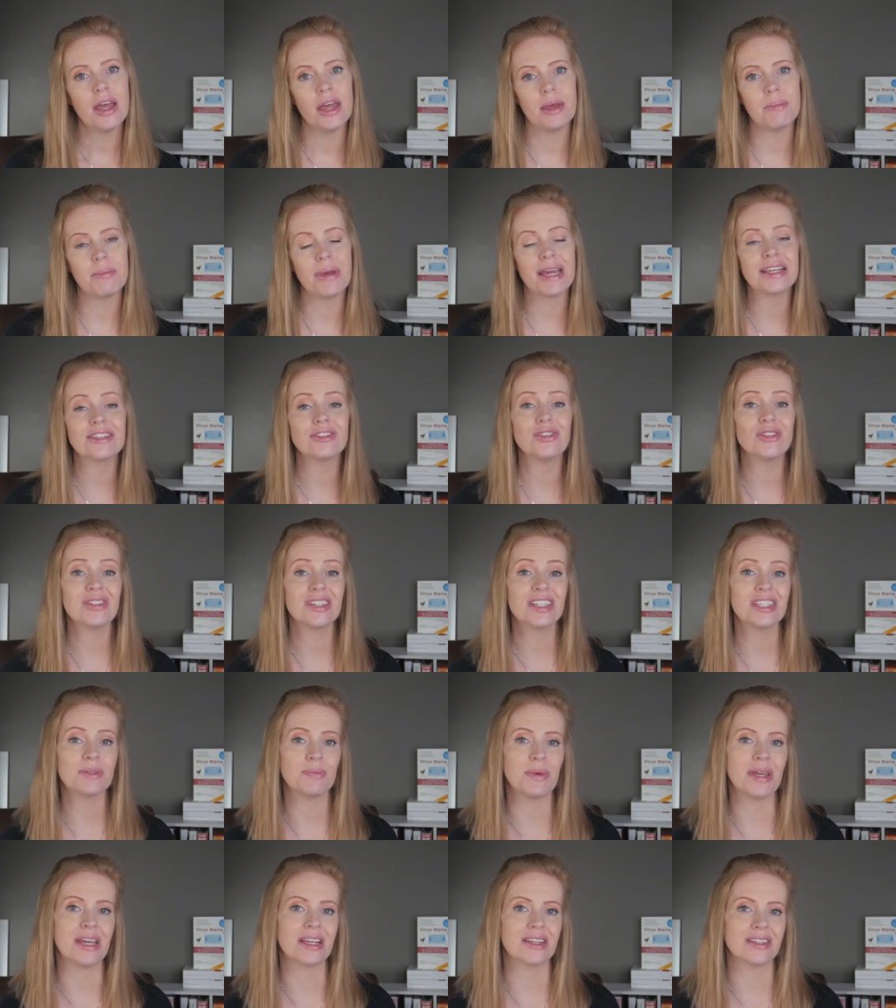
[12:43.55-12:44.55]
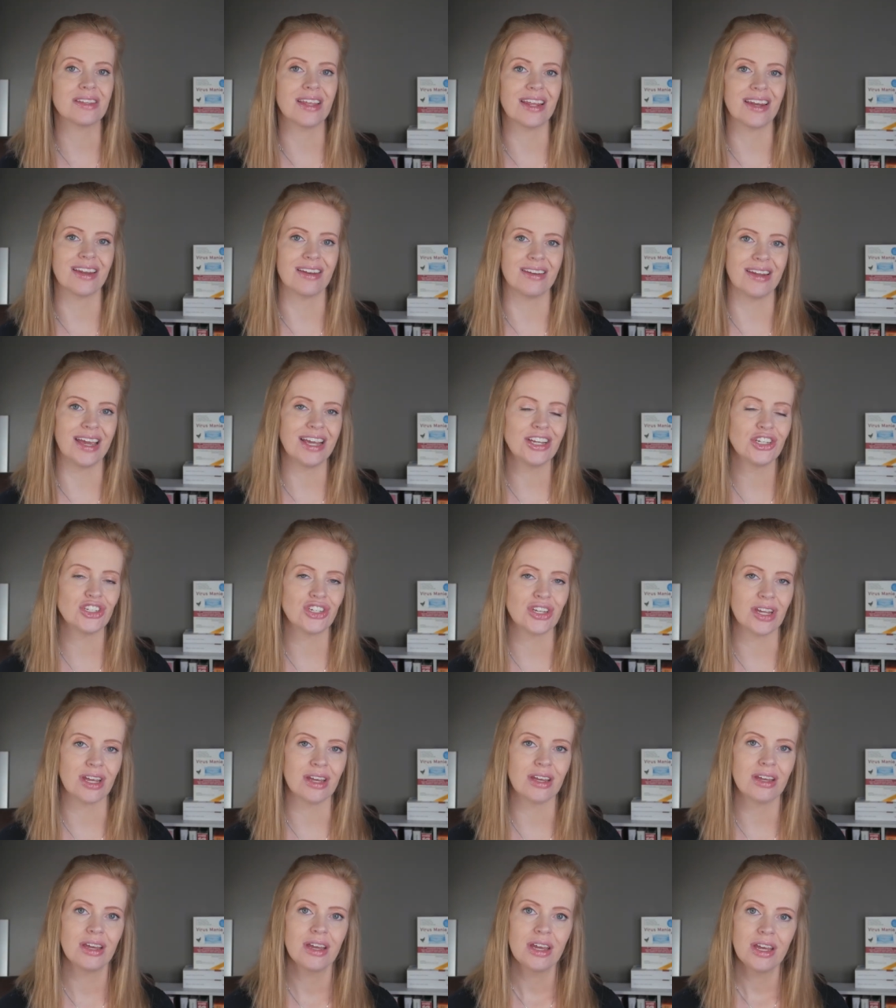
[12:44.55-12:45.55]
it makes you suspect that in
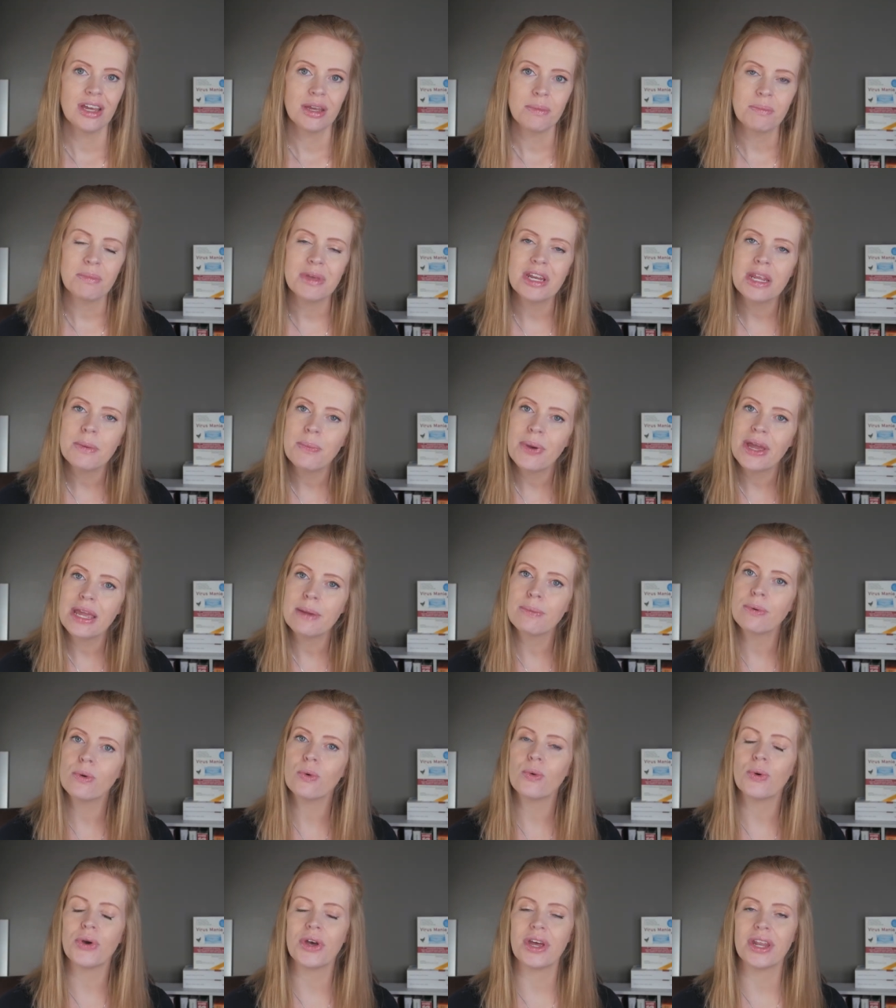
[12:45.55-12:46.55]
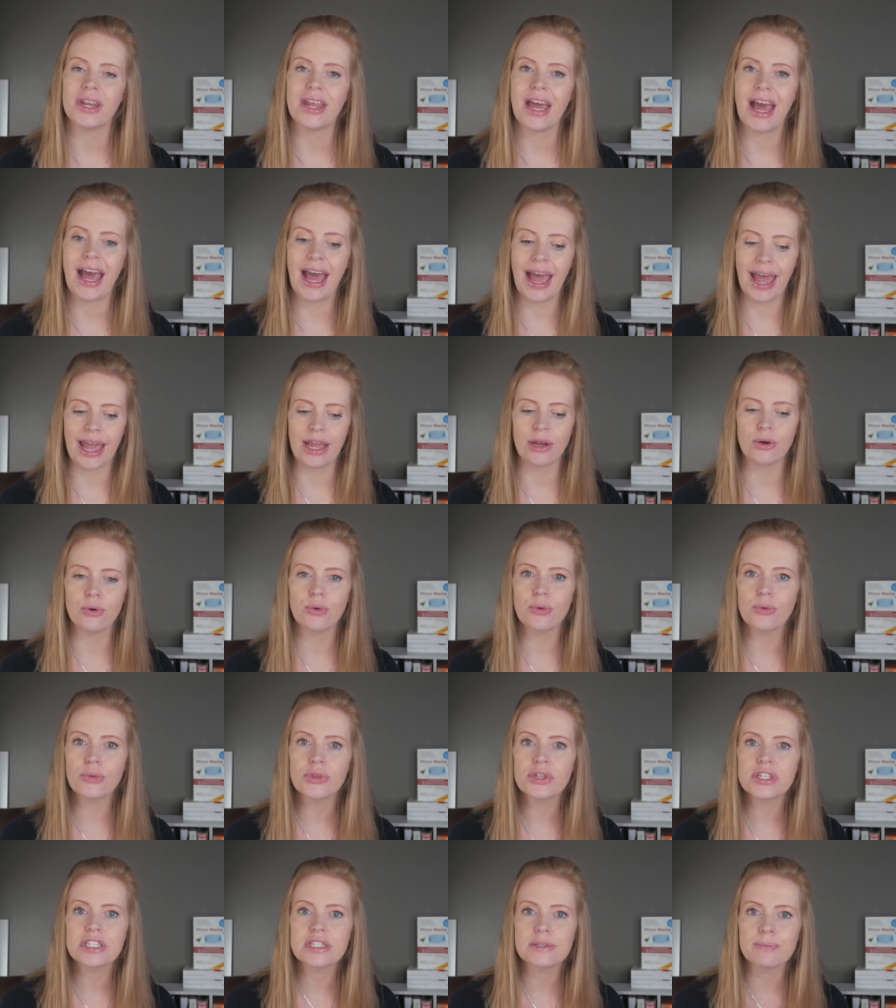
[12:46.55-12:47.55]
nature, many people
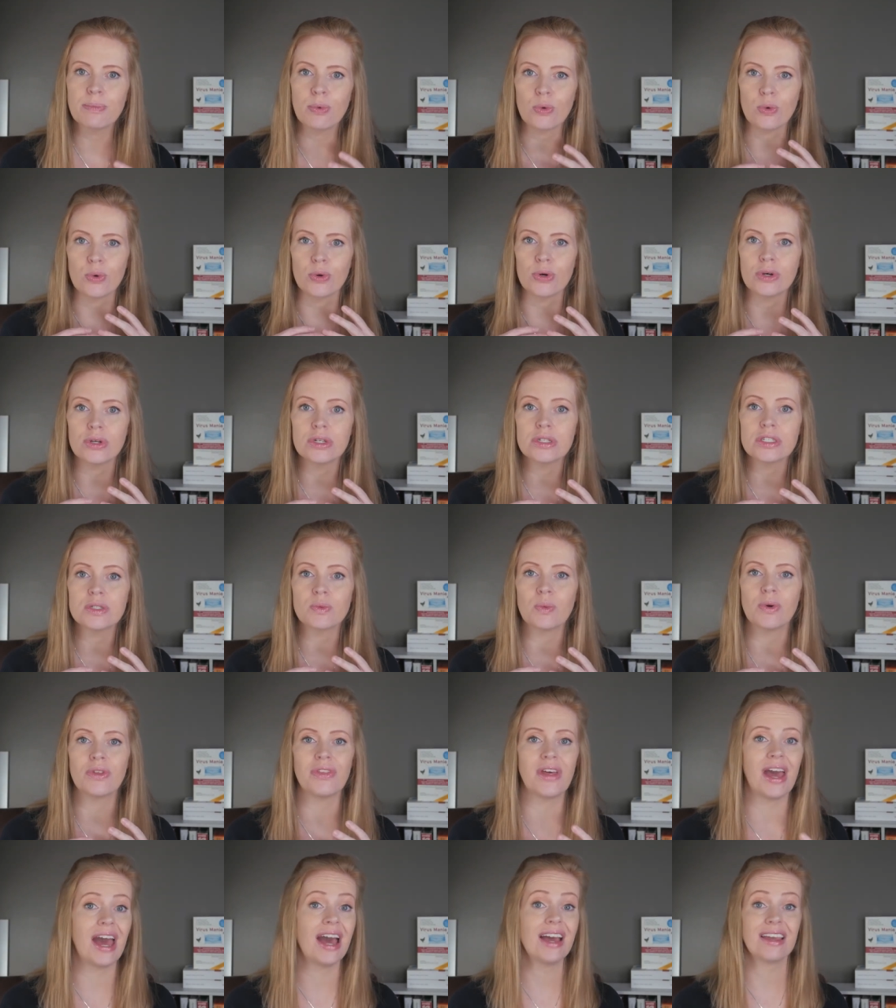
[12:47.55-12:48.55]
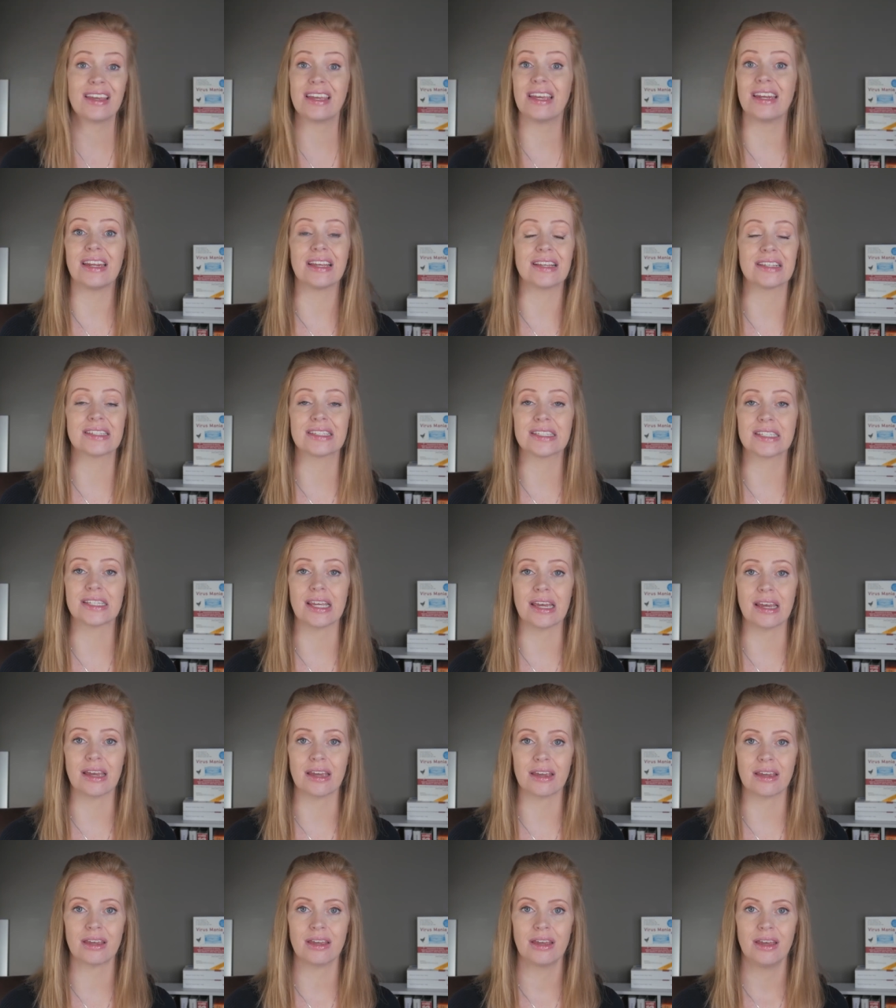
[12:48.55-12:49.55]
inhale the spores without getting
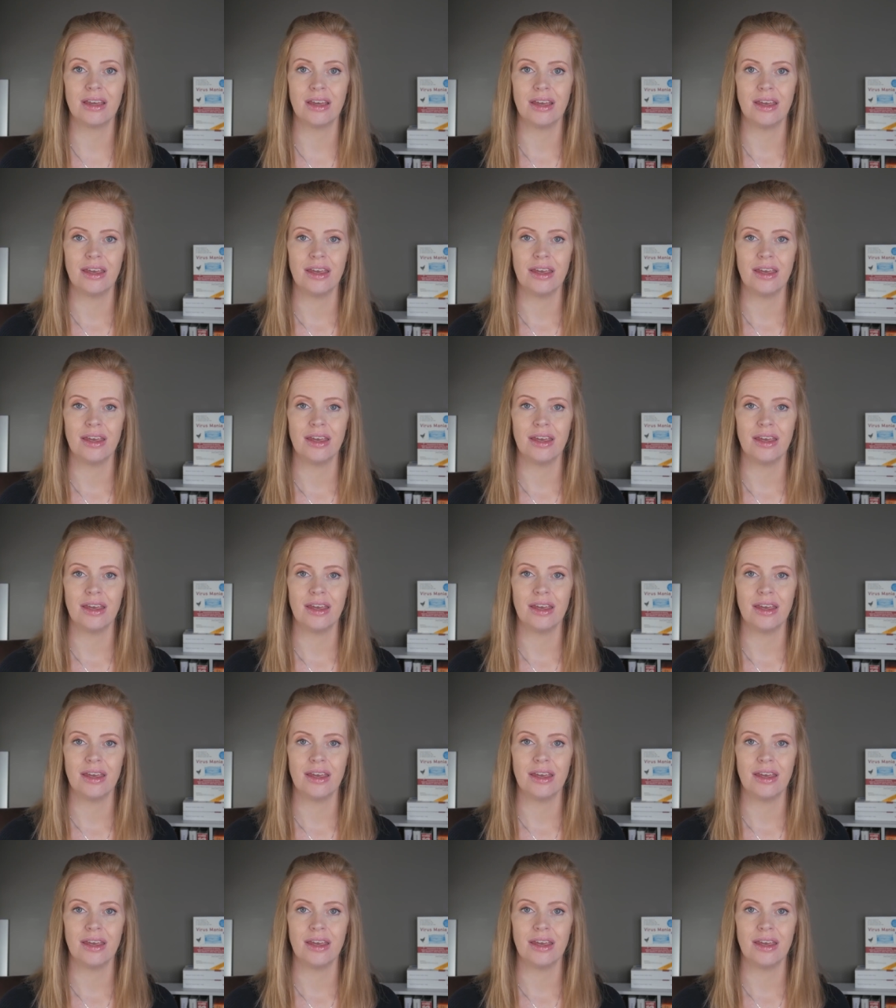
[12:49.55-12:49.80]
sick.